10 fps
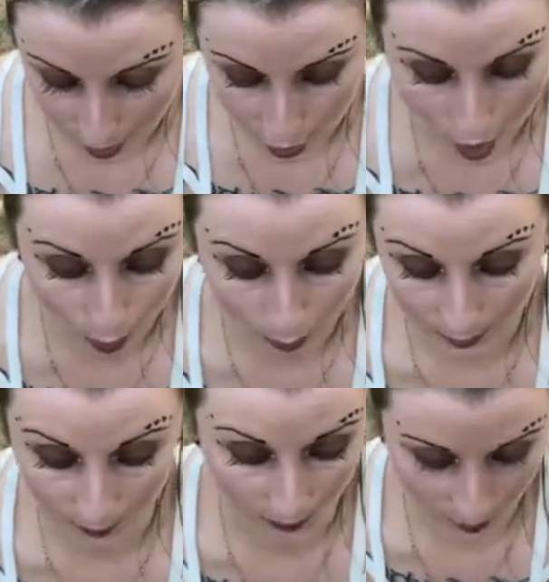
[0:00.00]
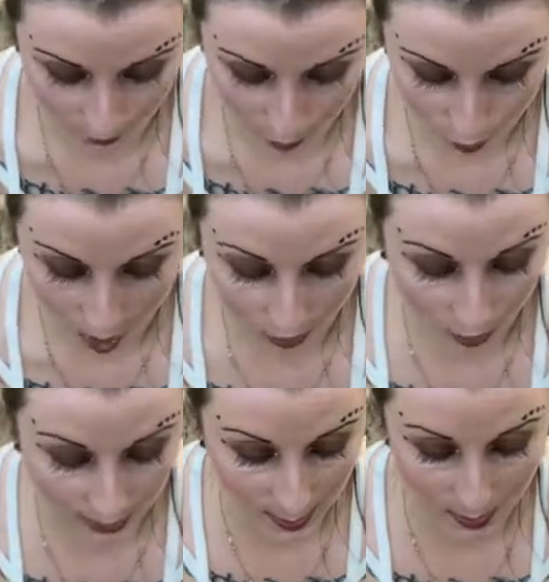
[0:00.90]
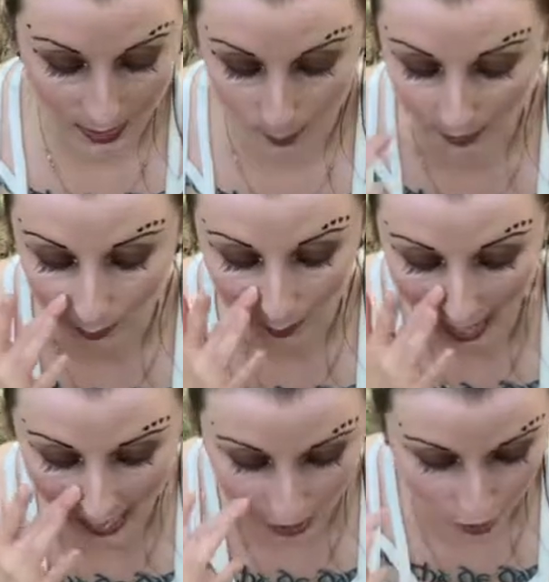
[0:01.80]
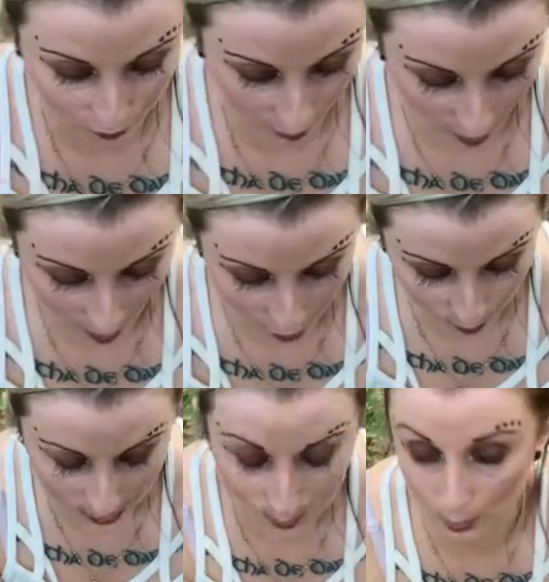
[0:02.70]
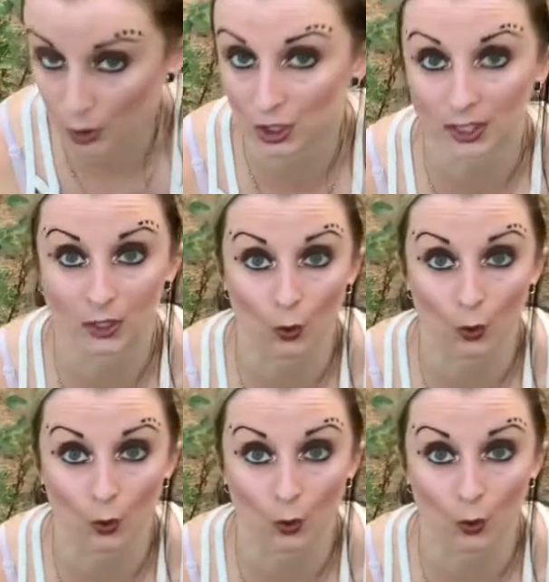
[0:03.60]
if you're not looking to make a big batch for other people or to